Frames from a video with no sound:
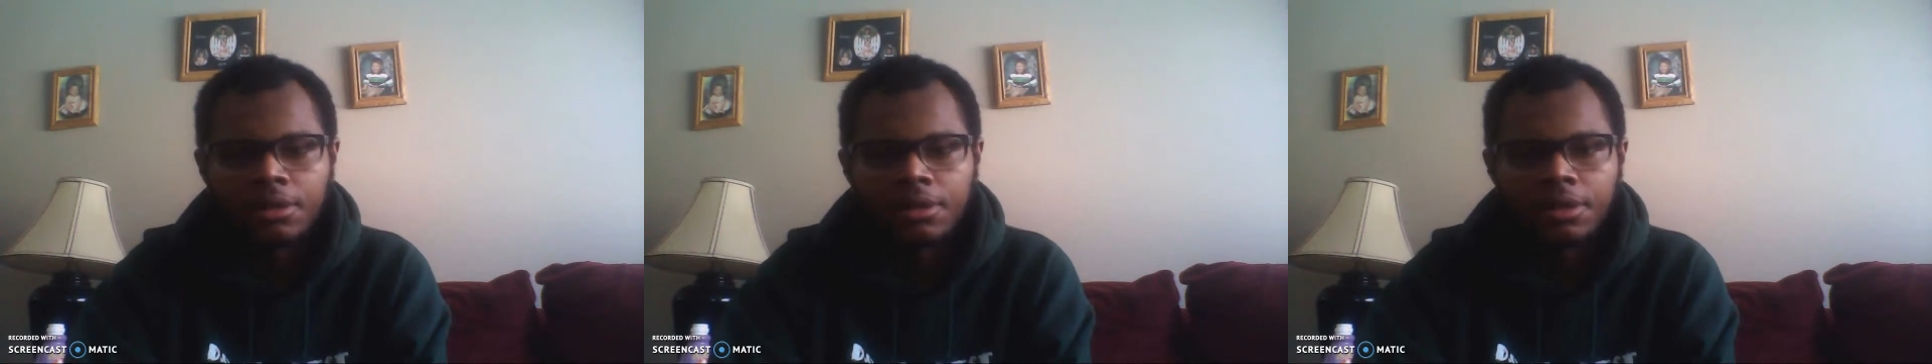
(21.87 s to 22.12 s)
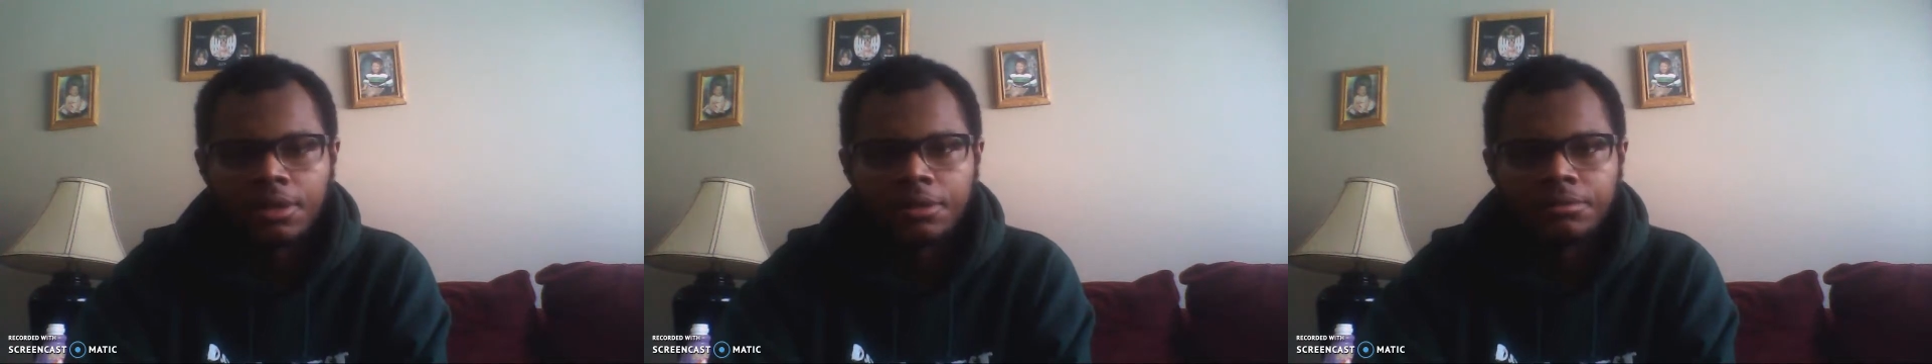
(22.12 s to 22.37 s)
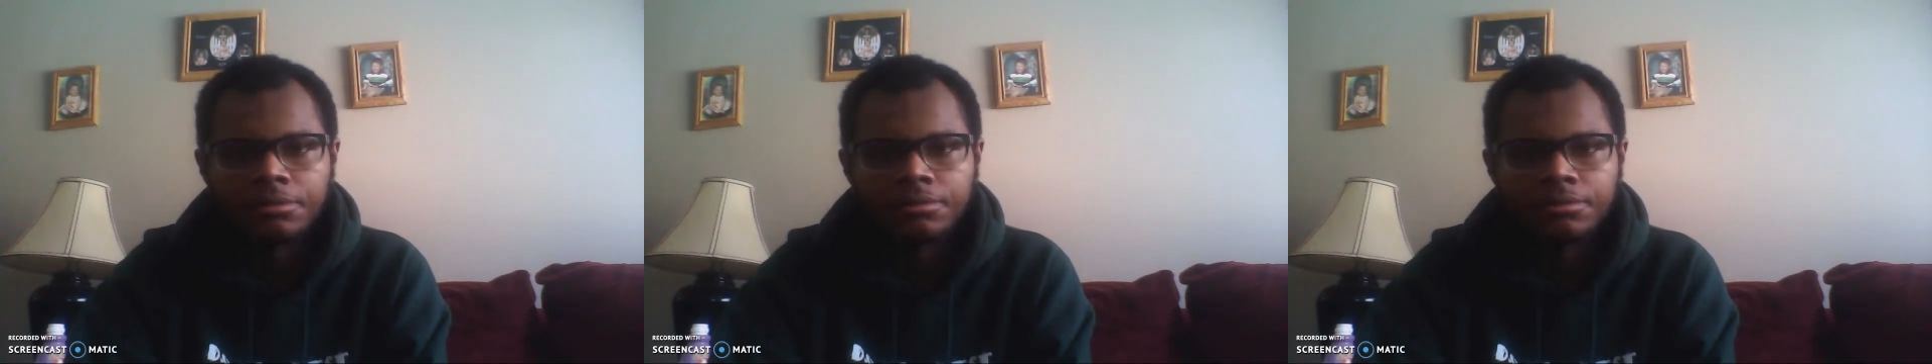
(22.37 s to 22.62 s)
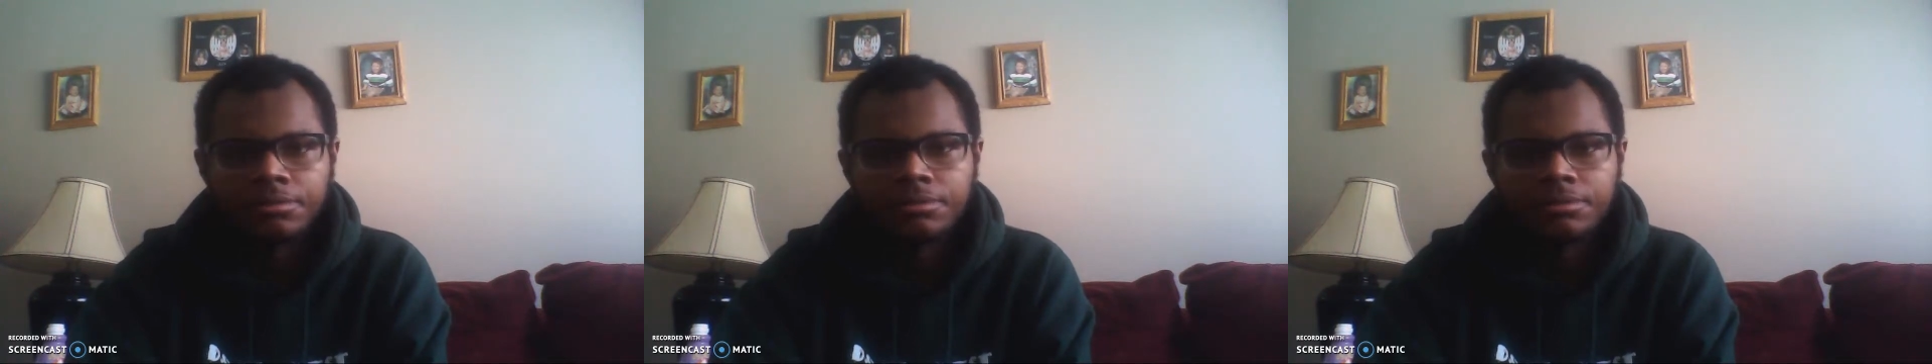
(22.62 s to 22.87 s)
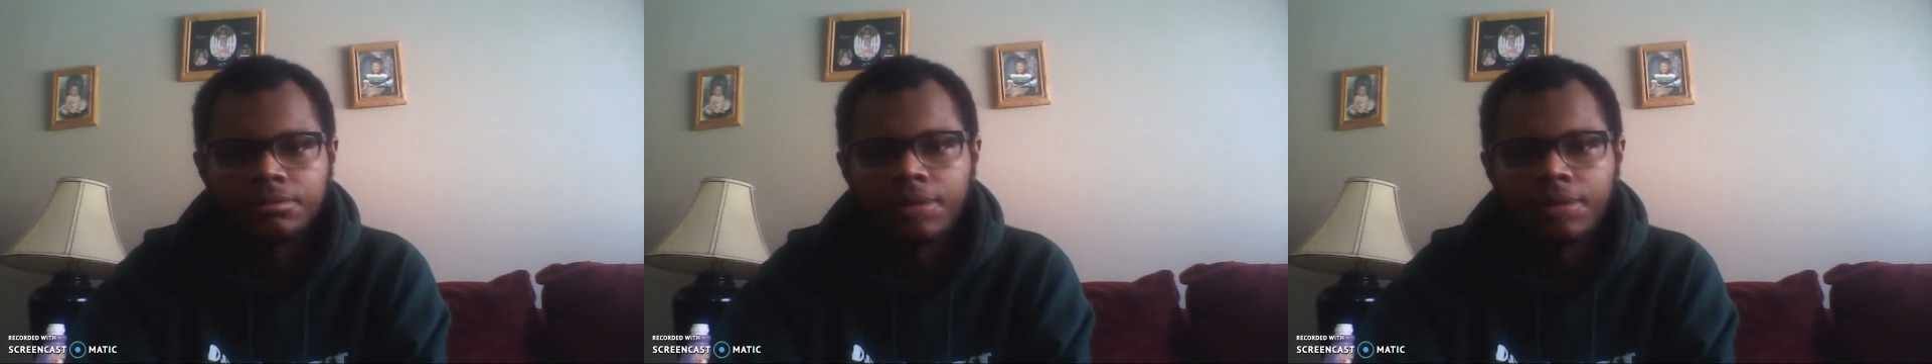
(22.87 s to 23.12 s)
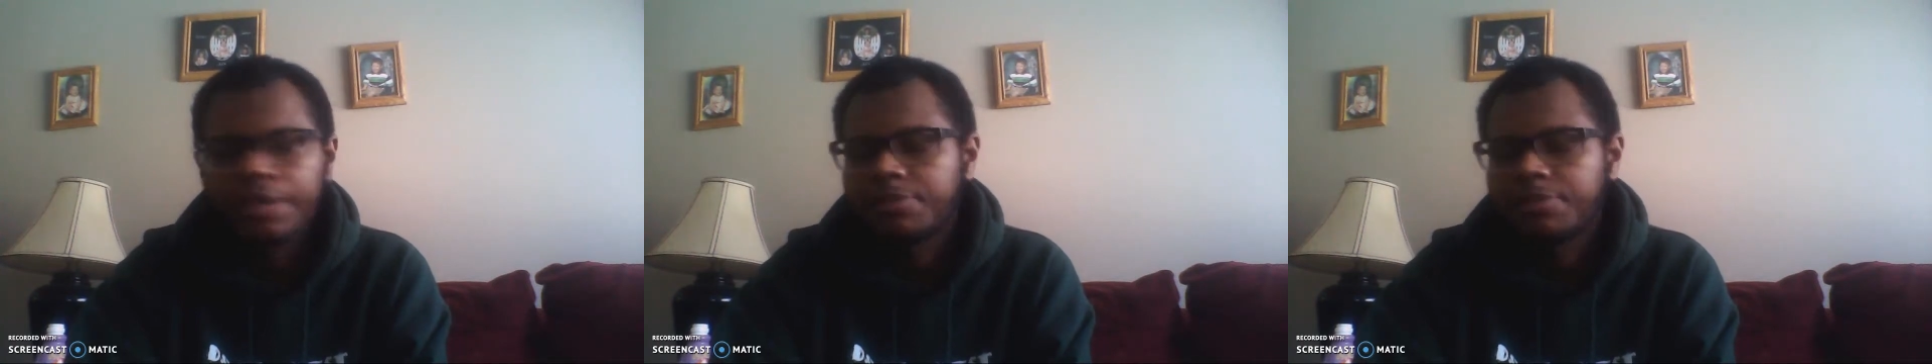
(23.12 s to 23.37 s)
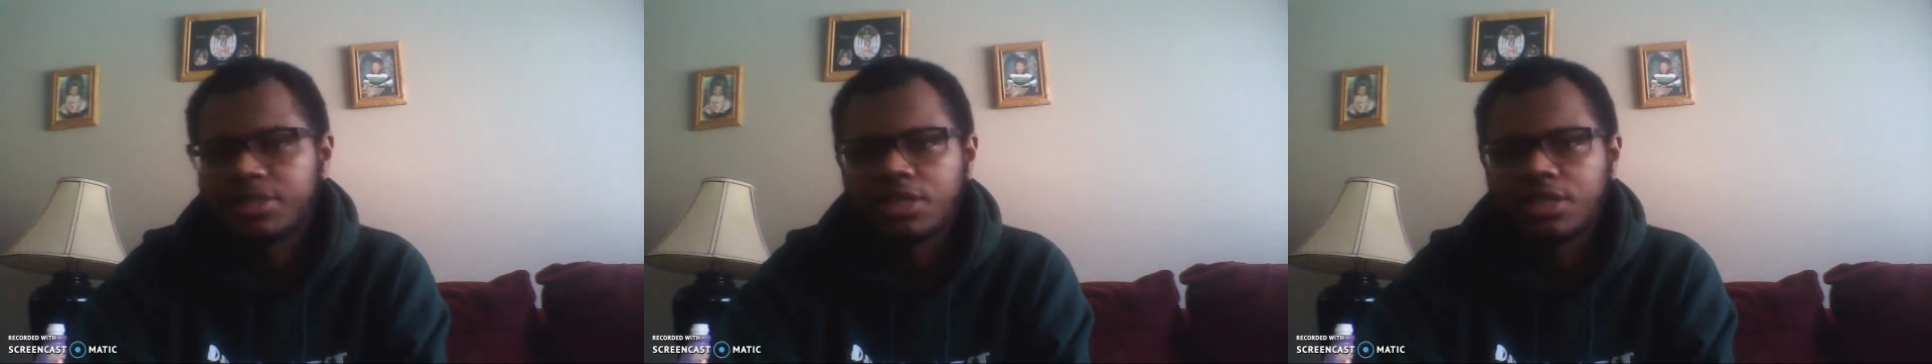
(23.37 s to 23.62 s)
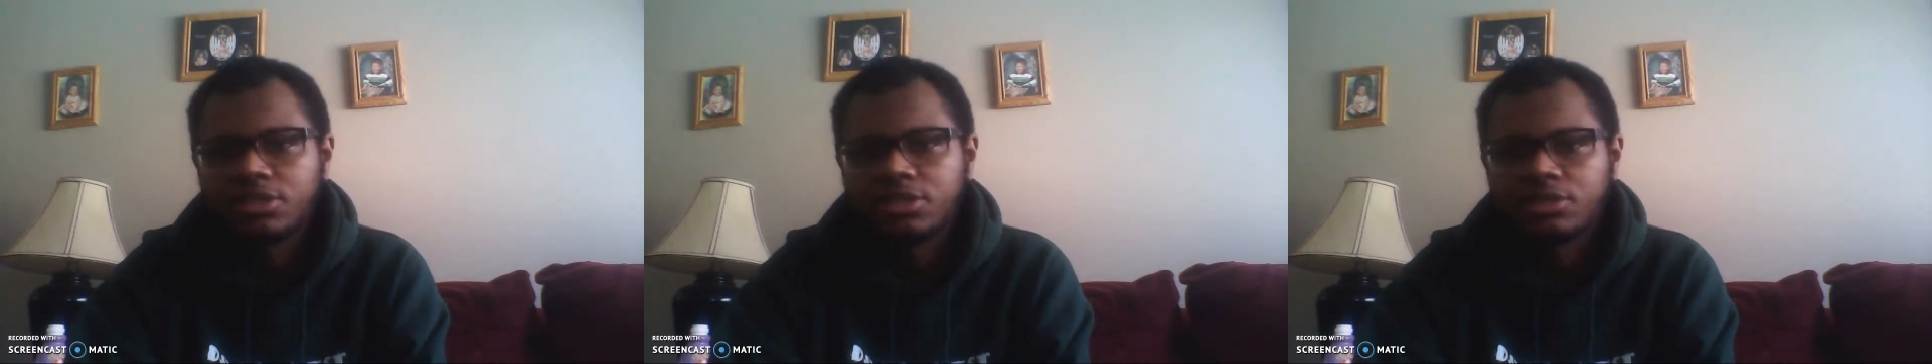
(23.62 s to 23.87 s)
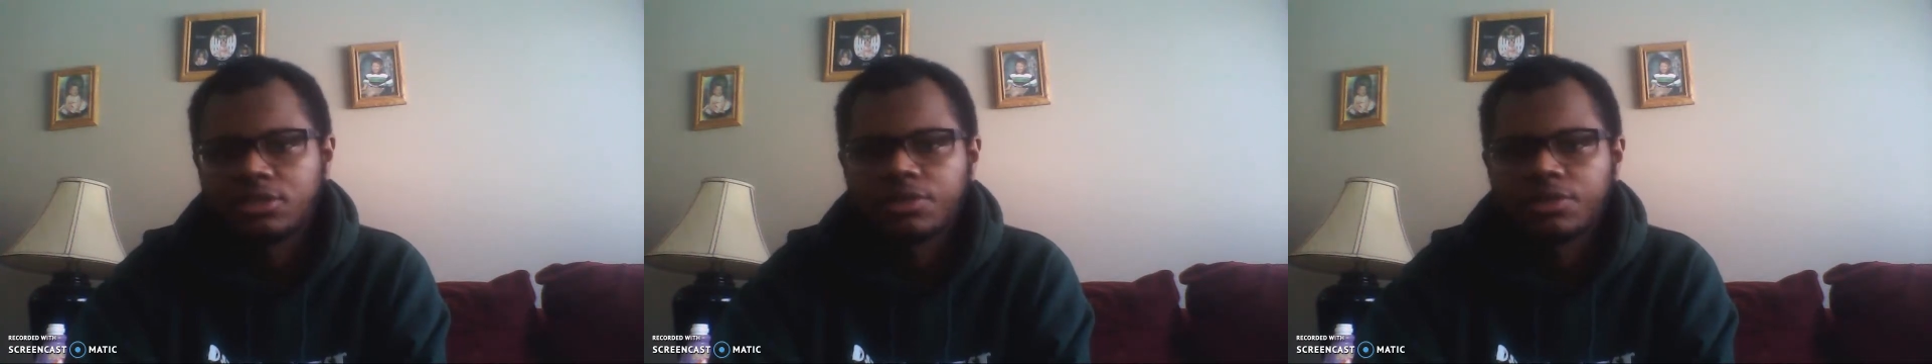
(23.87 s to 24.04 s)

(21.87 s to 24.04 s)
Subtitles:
My expectations